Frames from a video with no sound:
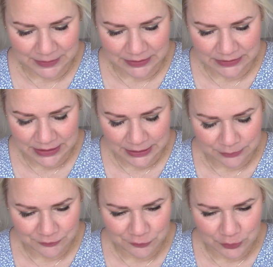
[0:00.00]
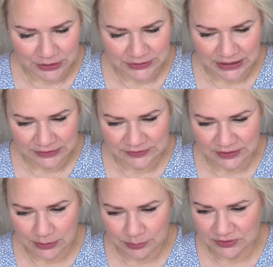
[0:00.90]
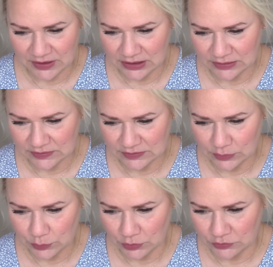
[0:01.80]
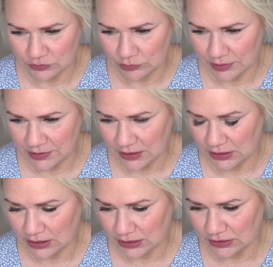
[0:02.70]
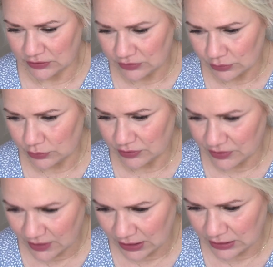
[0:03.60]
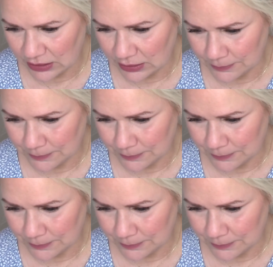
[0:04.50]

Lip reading: Yeah, for next update, what do I think I can do then?